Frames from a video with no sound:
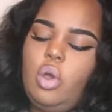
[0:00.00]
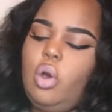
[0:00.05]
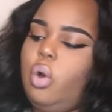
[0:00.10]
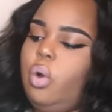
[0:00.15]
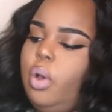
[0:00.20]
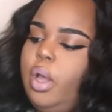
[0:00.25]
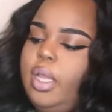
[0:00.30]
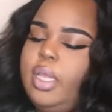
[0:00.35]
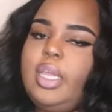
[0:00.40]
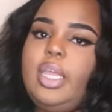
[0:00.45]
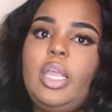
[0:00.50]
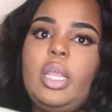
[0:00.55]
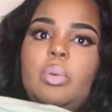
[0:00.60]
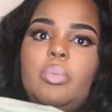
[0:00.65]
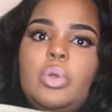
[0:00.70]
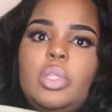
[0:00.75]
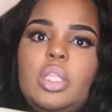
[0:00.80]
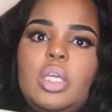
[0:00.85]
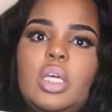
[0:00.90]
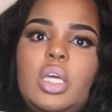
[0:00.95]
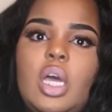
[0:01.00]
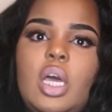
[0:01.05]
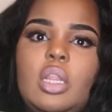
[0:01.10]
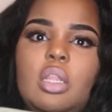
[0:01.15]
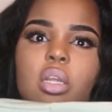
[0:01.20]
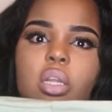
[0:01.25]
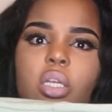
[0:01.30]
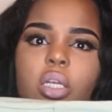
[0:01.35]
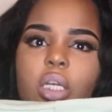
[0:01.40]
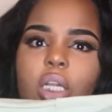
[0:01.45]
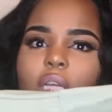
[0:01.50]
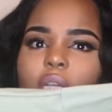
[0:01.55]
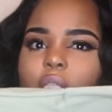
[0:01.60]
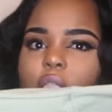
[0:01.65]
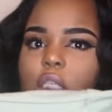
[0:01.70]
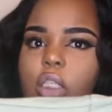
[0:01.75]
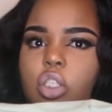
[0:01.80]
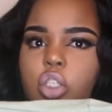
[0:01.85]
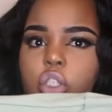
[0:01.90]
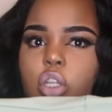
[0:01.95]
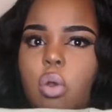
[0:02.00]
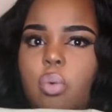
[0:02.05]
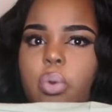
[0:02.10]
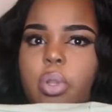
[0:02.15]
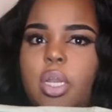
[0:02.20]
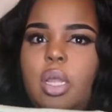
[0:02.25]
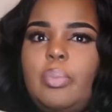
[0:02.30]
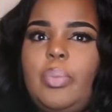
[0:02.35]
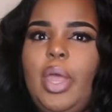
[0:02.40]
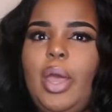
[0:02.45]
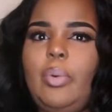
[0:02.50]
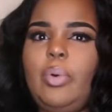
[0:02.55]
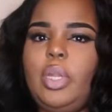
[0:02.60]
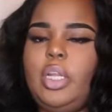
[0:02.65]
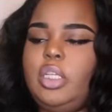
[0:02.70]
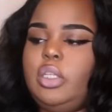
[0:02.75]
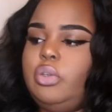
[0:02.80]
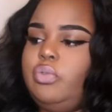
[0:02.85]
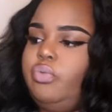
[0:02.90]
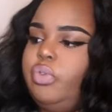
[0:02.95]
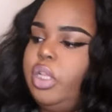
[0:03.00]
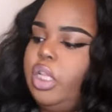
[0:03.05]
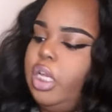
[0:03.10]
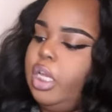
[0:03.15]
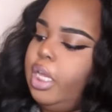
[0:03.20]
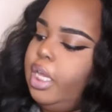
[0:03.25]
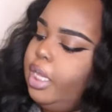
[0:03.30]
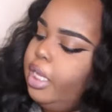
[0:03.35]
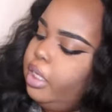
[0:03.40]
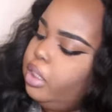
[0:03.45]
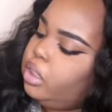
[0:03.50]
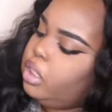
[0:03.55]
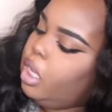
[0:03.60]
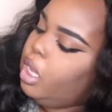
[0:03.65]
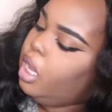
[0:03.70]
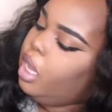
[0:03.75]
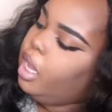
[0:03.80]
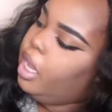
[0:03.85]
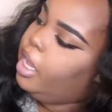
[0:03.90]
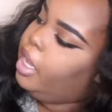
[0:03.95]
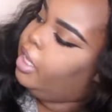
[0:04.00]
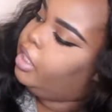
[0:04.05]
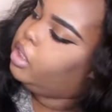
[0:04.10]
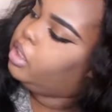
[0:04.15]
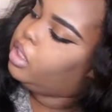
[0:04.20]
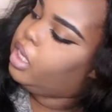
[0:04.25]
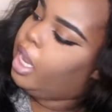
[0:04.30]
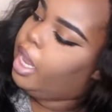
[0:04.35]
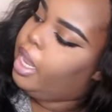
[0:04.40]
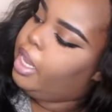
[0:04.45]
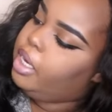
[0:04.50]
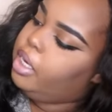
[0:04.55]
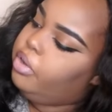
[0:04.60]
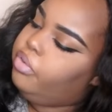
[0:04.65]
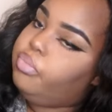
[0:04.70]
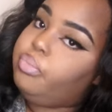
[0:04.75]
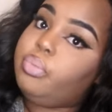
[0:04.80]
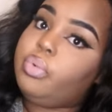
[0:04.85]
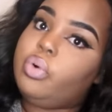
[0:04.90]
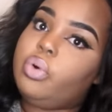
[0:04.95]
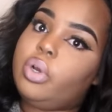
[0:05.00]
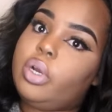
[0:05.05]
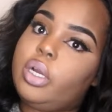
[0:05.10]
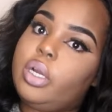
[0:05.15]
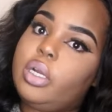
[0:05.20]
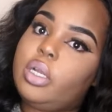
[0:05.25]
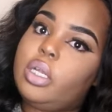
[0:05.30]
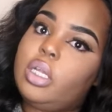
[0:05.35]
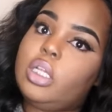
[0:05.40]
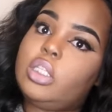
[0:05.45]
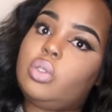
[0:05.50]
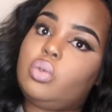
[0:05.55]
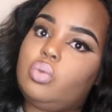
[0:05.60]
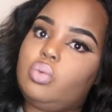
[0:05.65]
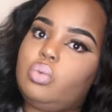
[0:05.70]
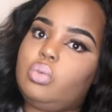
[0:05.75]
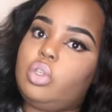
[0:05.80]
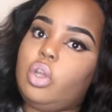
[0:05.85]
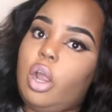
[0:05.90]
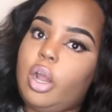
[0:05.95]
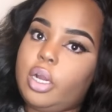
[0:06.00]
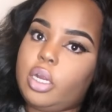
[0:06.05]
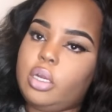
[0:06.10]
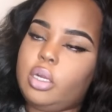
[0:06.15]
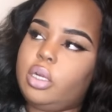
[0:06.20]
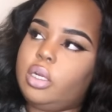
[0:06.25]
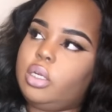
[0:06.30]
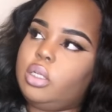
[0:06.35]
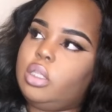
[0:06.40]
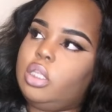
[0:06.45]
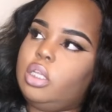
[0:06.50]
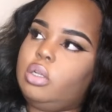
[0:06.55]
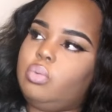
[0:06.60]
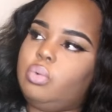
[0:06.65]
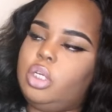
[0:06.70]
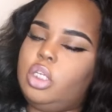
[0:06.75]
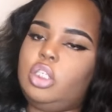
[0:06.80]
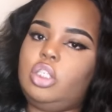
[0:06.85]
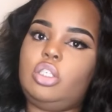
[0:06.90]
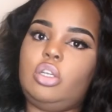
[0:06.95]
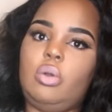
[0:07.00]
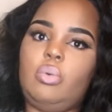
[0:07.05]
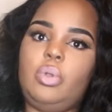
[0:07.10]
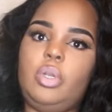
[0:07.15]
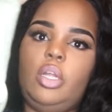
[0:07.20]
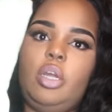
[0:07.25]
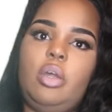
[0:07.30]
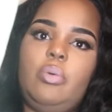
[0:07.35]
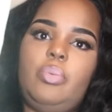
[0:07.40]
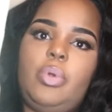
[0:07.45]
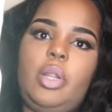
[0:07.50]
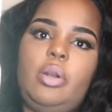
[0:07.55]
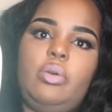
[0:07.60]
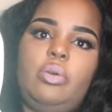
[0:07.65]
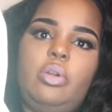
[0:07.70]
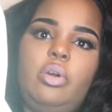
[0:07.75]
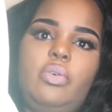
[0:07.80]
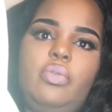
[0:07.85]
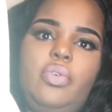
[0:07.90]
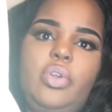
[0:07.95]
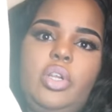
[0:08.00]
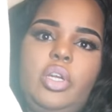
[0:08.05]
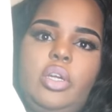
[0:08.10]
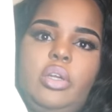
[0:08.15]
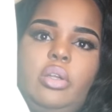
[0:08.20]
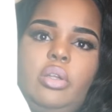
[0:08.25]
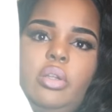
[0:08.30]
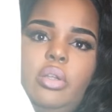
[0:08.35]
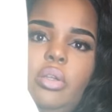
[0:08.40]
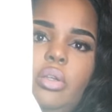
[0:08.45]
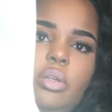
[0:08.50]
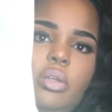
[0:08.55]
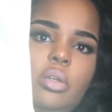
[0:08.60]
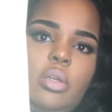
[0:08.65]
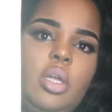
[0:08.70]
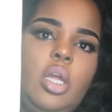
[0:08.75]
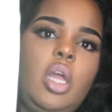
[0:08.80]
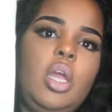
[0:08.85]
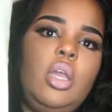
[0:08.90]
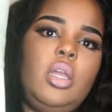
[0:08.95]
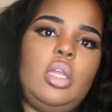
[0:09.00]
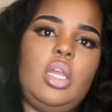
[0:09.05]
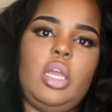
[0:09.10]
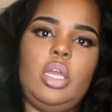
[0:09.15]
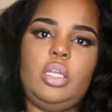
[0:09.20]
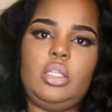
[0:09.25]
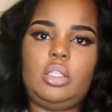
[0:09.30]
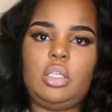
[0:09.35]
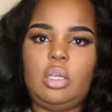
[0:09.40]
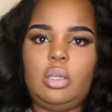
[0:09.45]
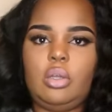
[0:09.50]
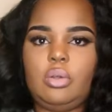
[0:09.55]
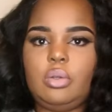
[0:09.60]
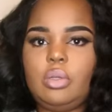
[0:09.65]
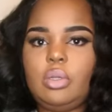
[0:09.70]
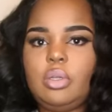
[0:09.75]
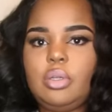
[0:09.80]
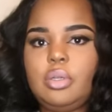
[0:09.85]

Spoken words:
on camera, the color isn't showing up how it really is. It's kind of more, it's darker than what is showing up. I don't know if it yeah, so.